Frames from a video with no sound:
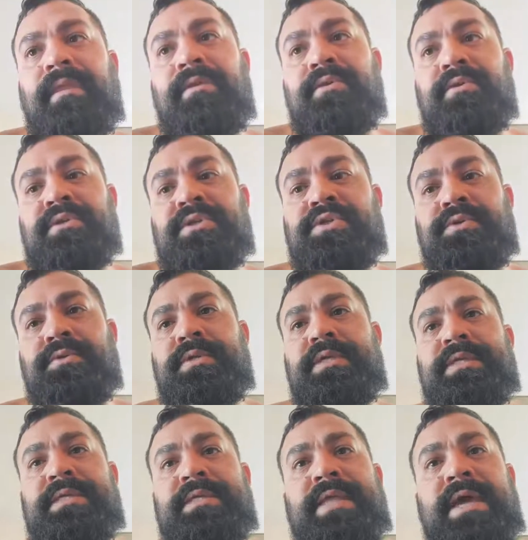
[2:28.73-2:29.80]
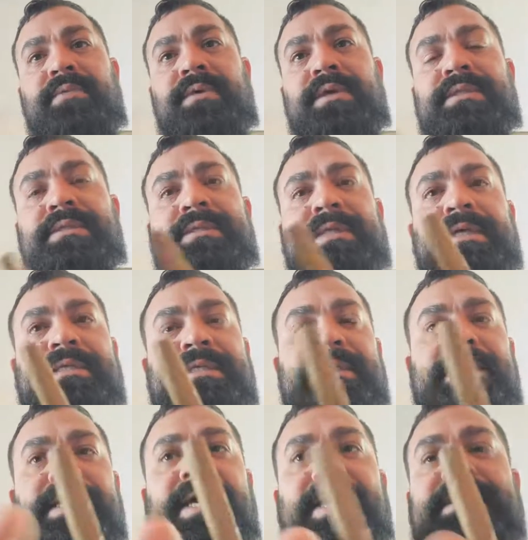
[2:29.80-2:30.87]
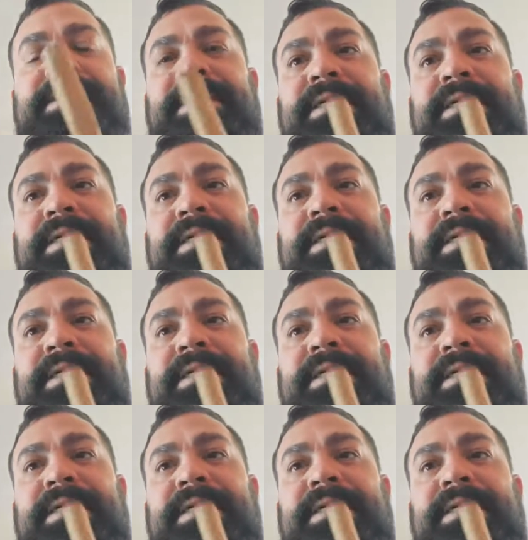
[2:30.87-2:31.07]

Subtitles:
Yours truly did that once. I did that.